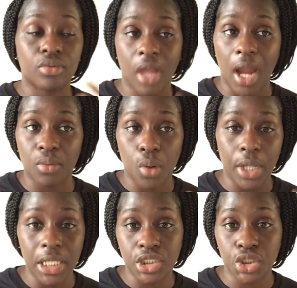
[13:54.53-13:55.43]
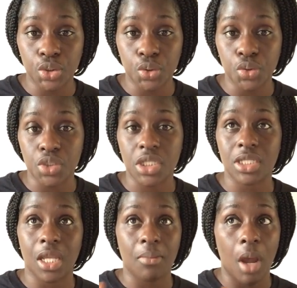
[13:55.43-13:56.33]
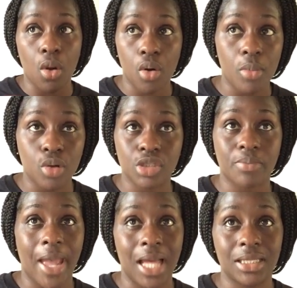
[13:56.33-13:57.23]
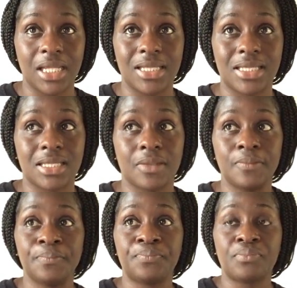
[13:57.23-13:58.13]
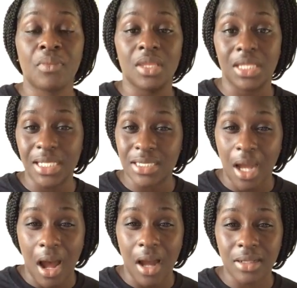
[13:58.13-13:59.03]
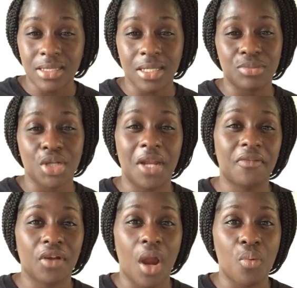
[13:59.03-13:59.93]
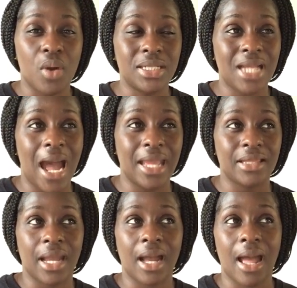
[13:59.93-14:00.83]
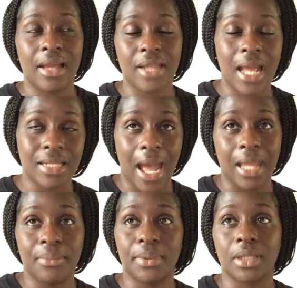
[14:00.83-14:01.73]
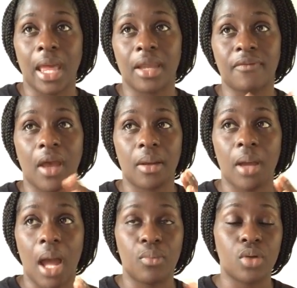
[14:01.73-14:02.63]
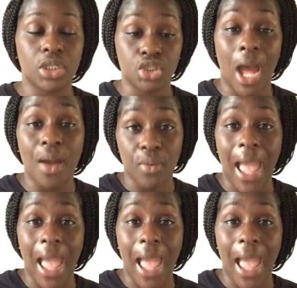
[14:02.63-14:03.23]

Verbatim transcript: thyroid issues to get my hormones balanced, detox. I'm trying to figure out what diet, like, I, not diet, but like if I, I want to, I